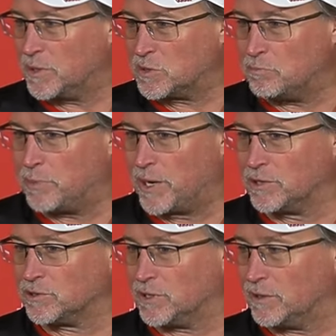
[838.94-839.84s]
I mean, it's
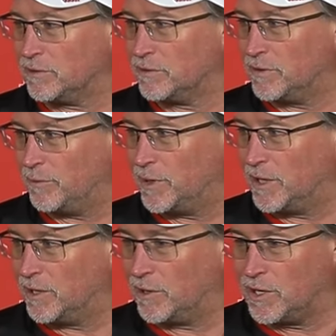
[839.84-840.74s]
embarrassing. I
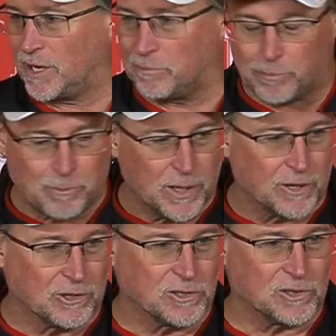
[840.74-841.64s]
mean, you got
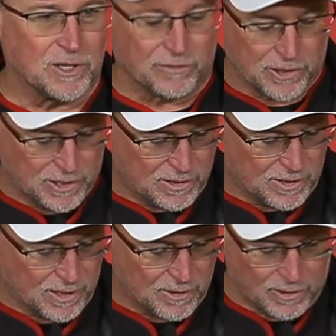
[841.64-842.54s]
being a receiver, you
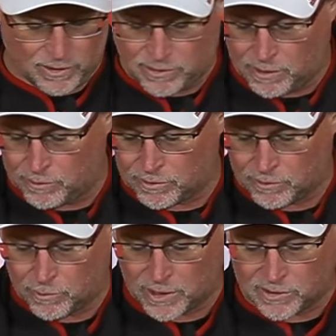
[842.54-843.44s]
think, oh,
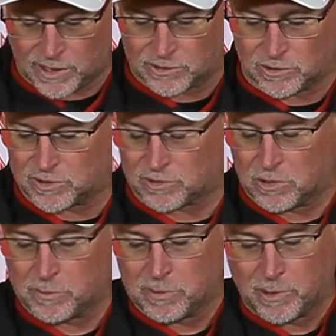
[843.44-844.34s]
they'll want touches,
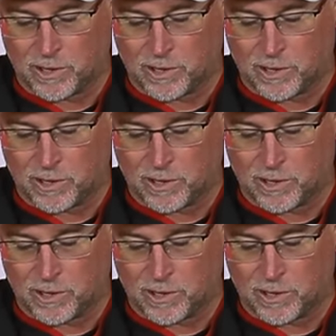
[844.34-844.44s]
throw me